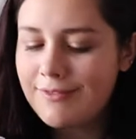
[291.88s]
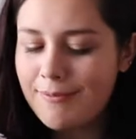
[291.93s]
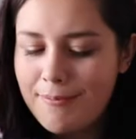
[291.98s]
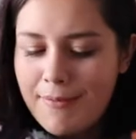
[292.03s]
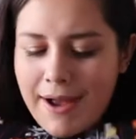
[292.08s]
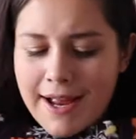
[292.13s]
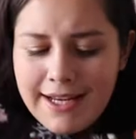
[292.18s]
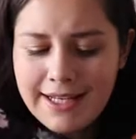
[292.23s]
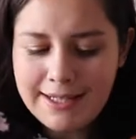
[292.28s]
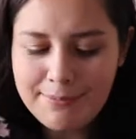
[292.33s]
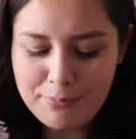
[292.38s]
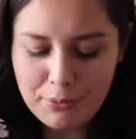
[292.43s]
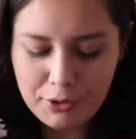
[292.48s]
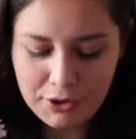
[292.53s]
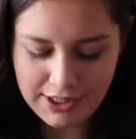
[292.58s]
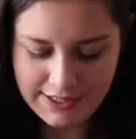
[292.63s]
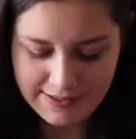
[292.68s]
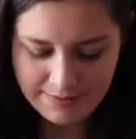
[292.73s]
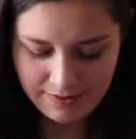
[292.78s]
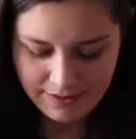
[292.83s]
might need
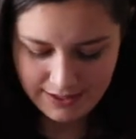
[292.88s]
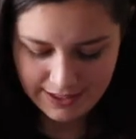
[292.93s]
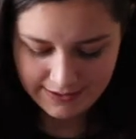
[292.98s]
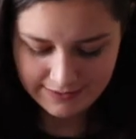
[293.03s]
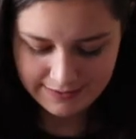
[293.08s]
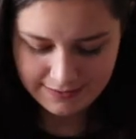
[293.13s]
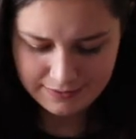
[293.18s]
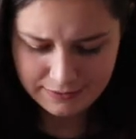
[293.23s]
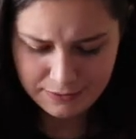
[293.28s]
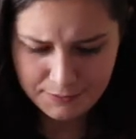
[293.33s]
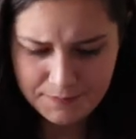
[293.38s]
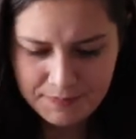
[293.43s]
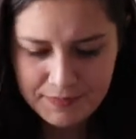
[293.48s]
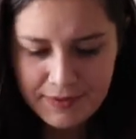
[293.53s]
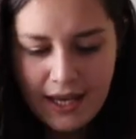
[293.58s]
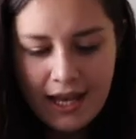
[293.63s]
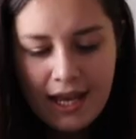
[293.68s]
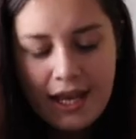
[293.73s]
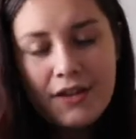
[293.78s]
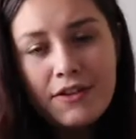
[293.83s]
booties with these still.
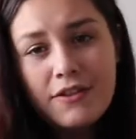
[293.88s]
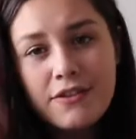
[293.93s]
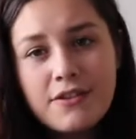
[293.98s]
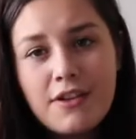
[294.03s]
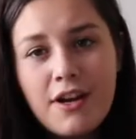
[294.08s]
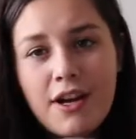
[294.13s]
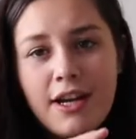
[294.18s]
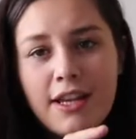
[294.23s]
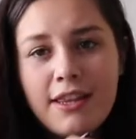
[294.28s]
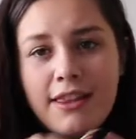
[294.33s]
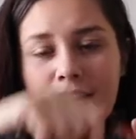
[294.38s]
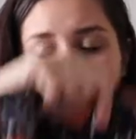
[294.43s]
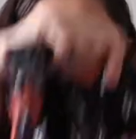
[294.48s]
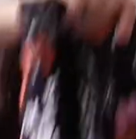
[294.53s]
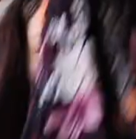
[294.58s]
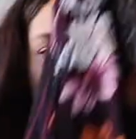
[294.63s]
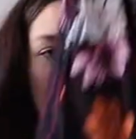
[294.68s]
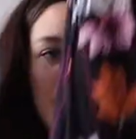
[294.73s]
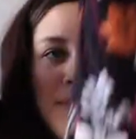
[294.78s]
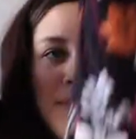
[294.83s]
So they're really